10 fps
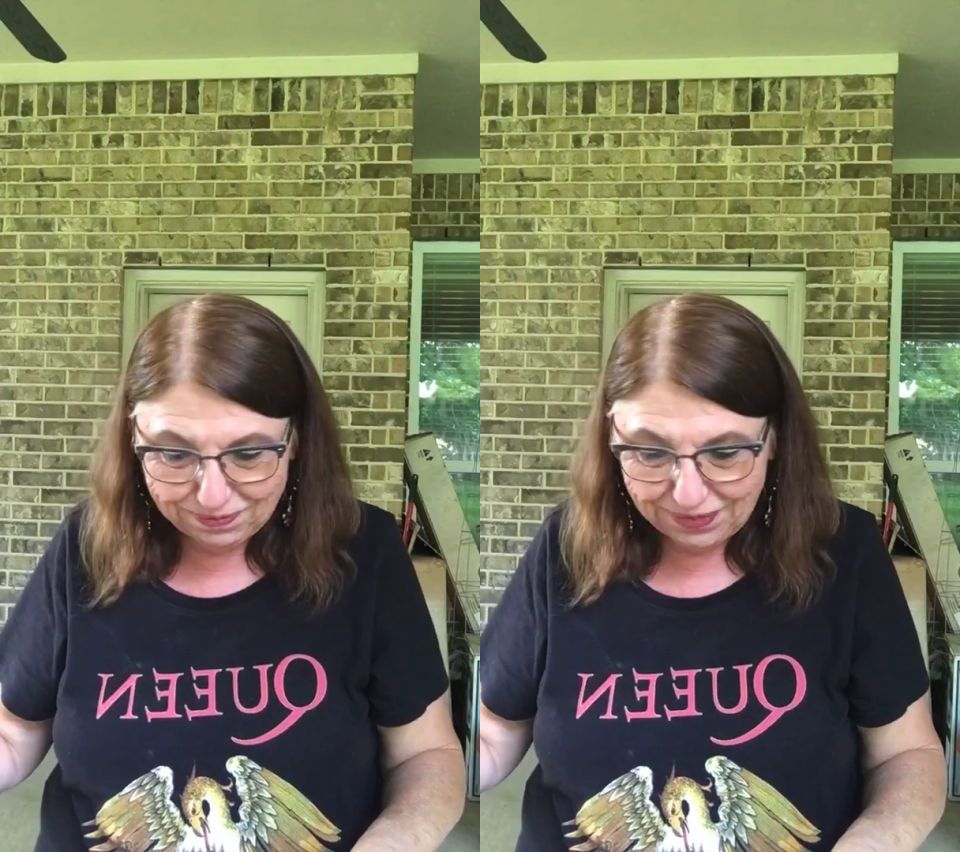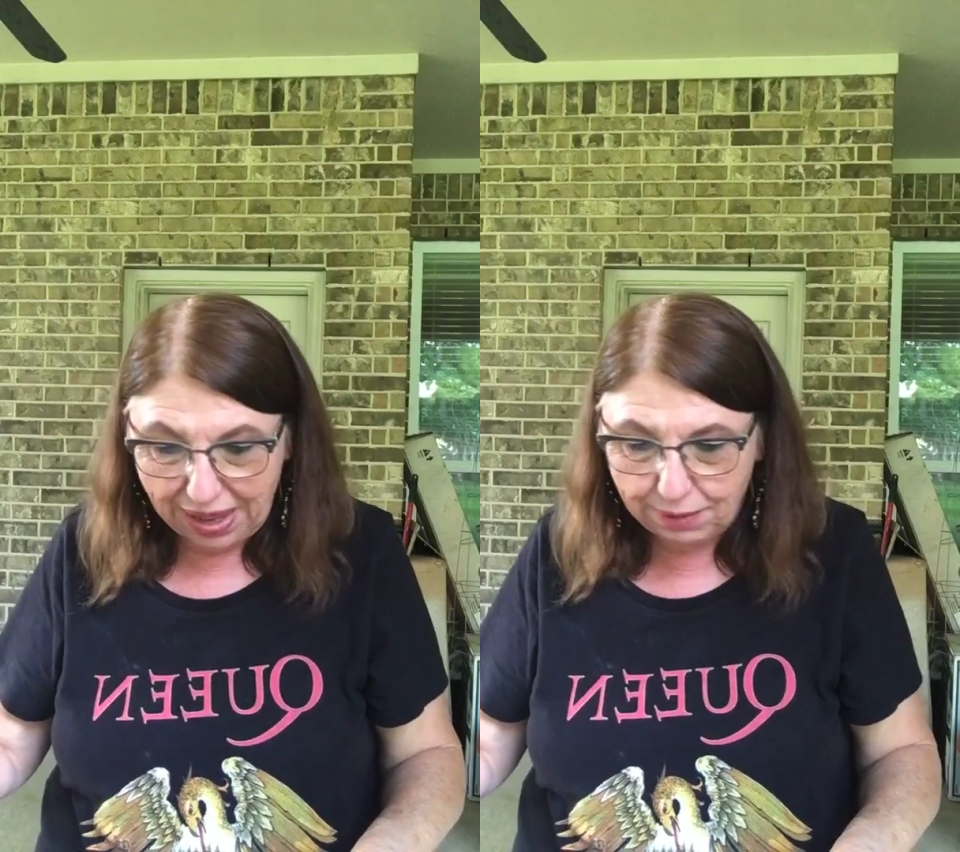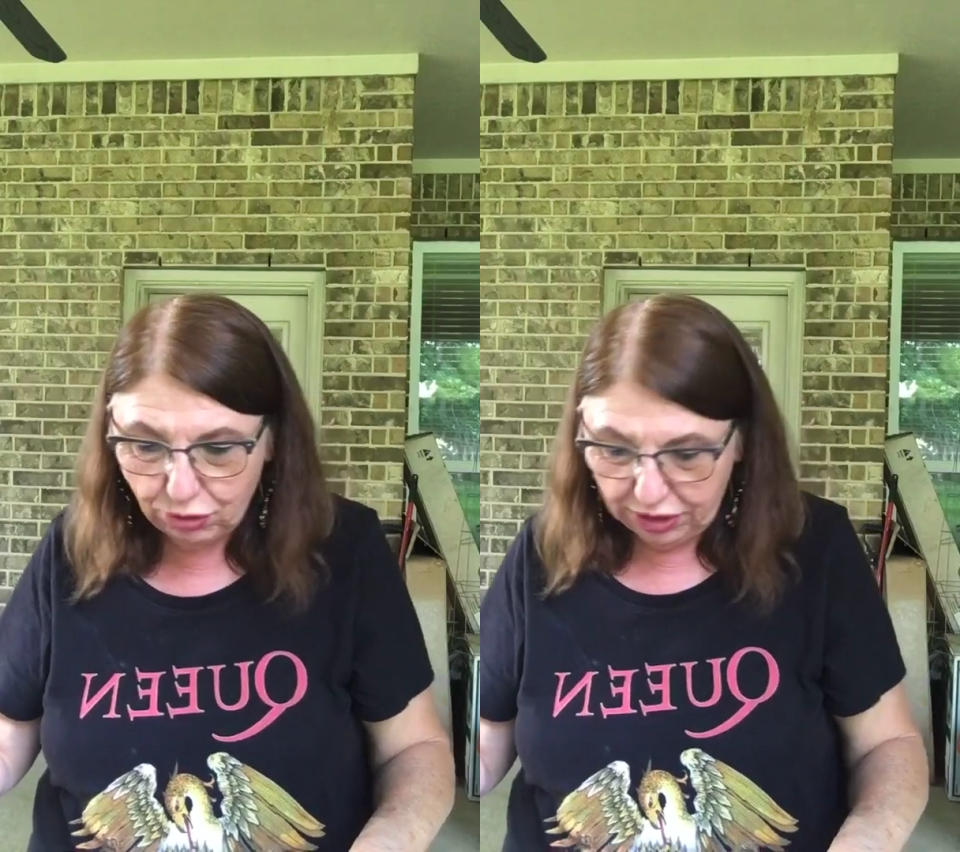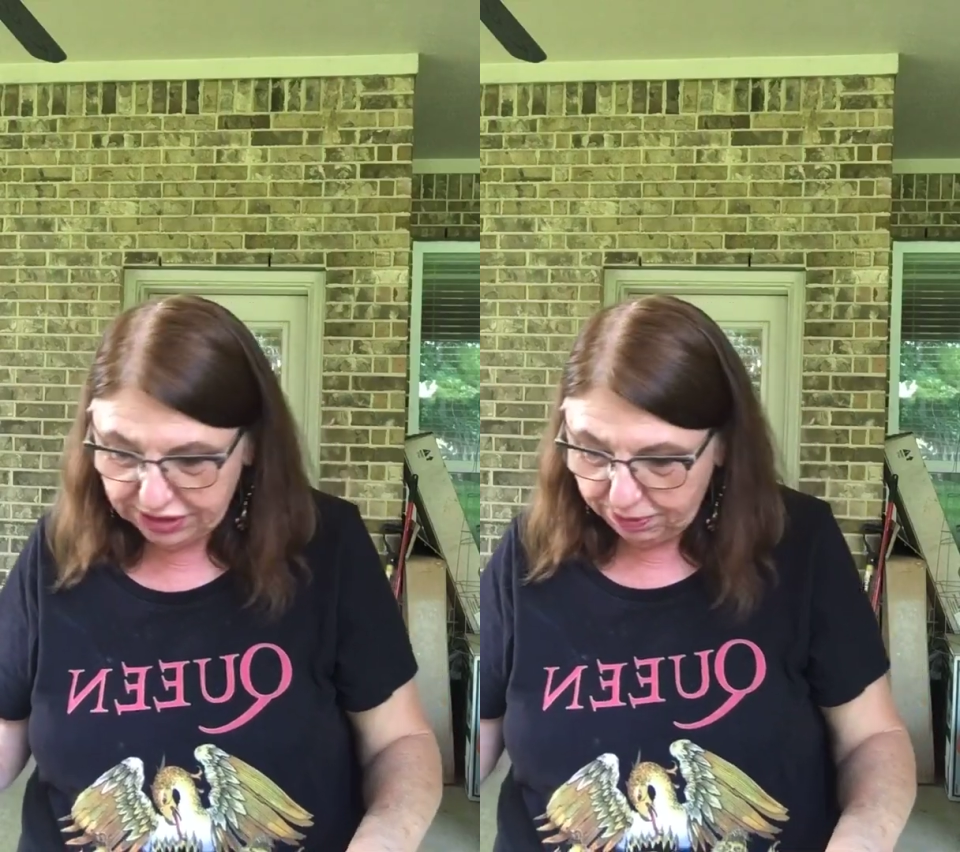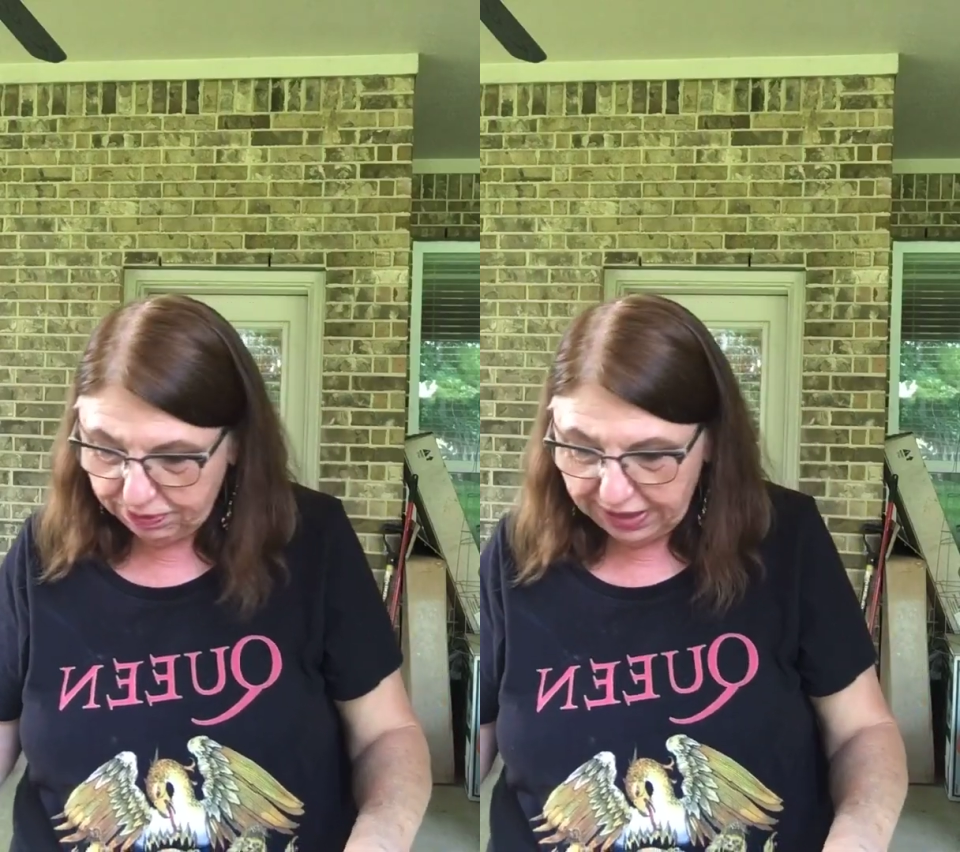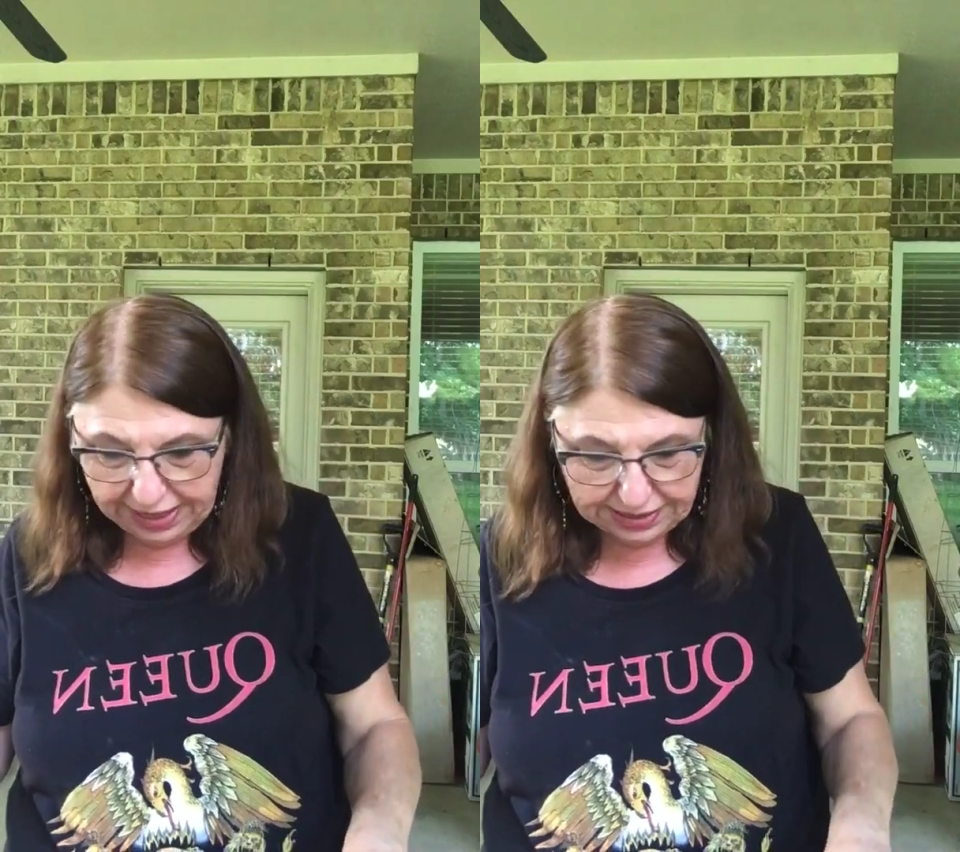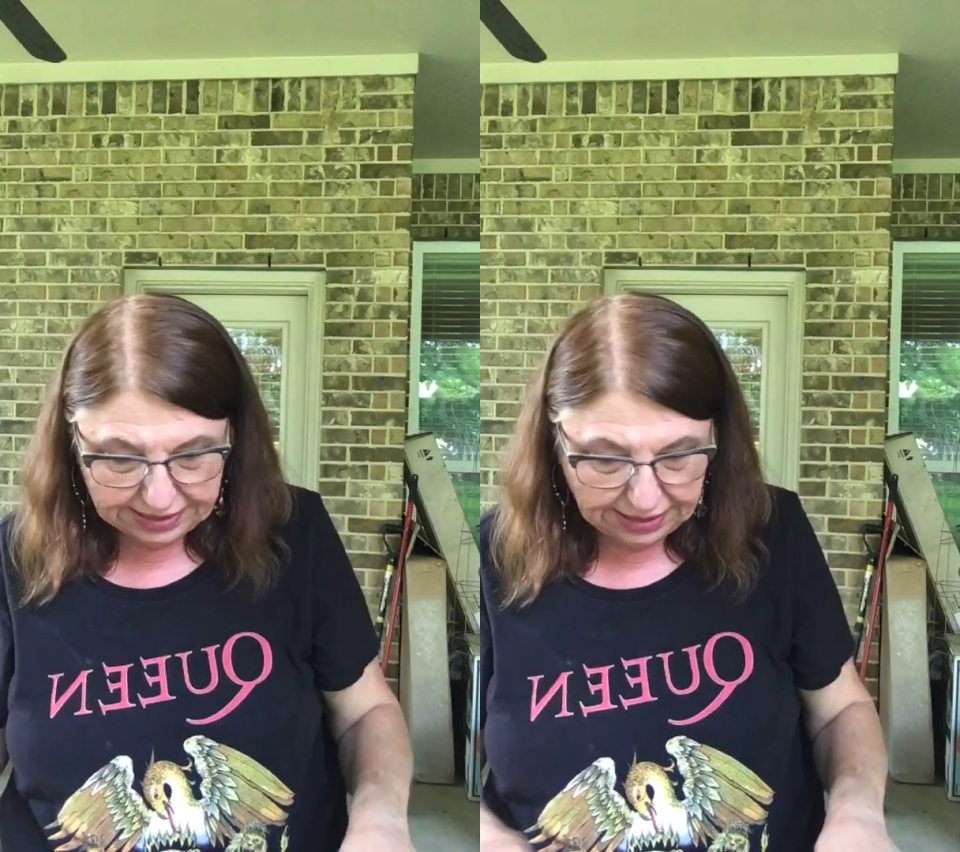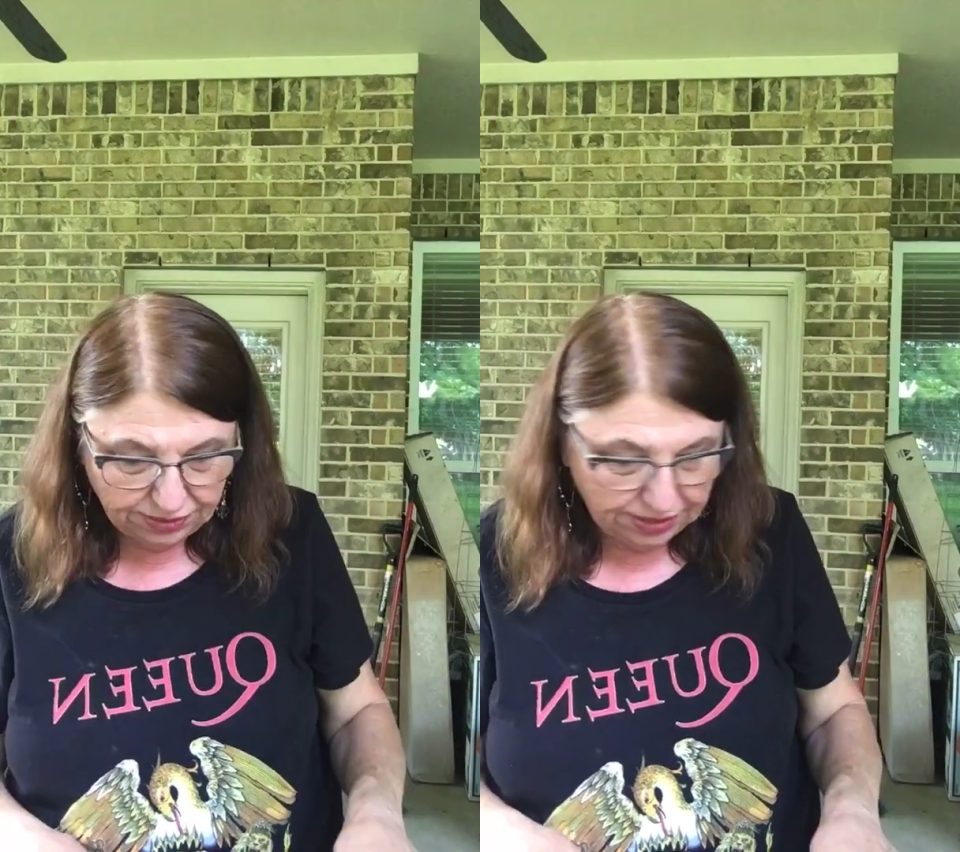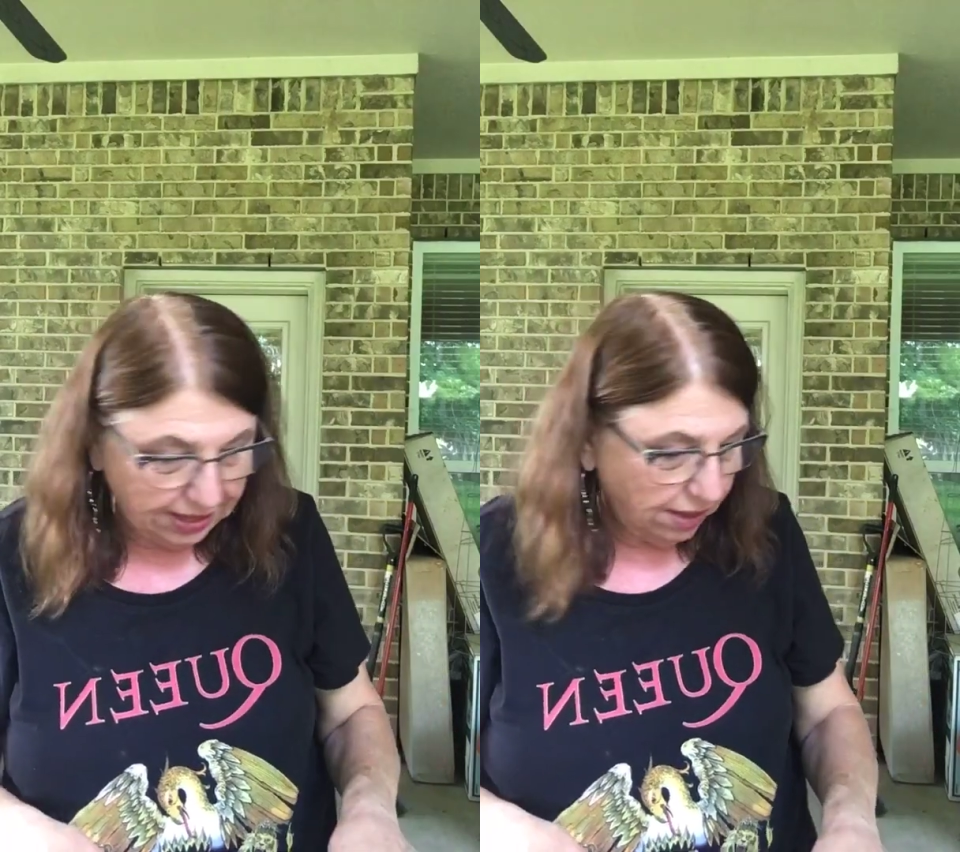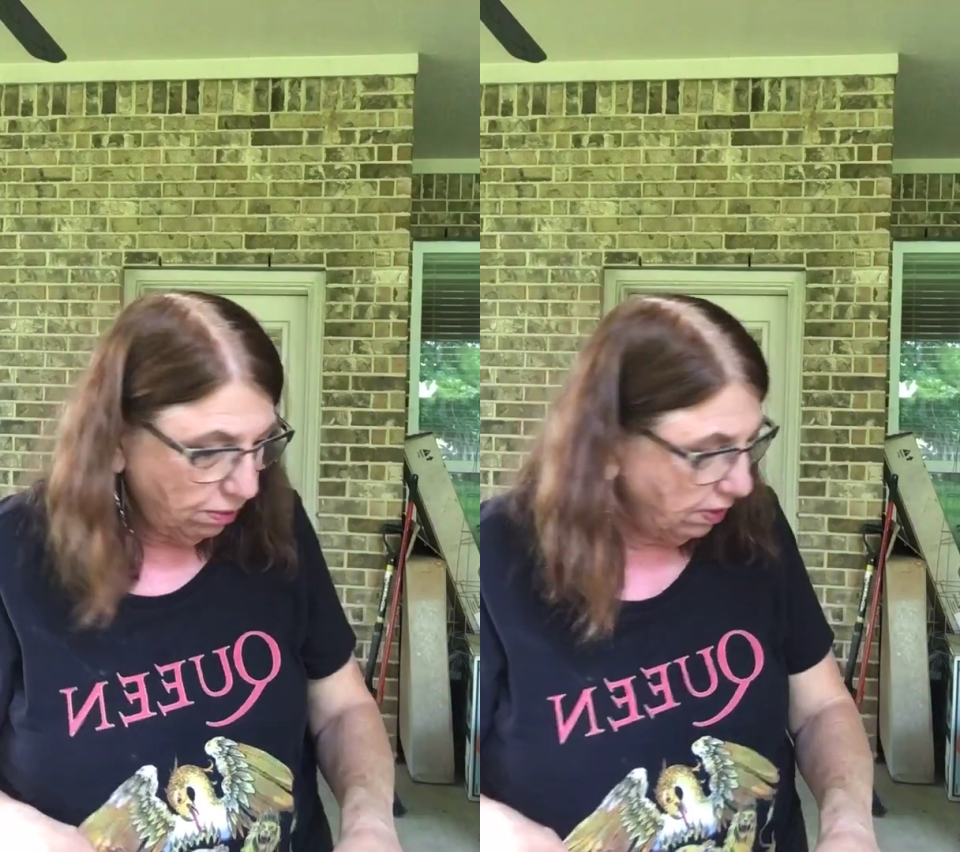I'm going to plant in there.